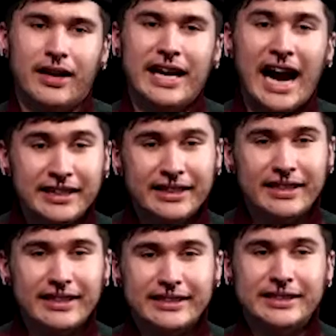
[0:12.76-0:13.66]

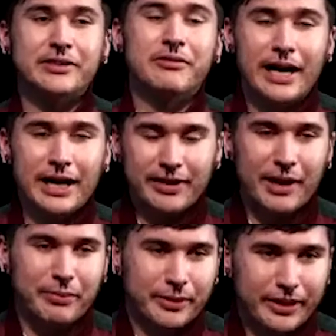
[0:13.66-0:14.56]
Canada is in the way of
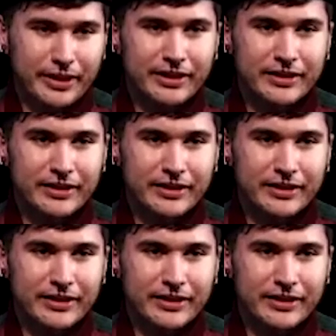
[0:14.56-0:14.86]
that book.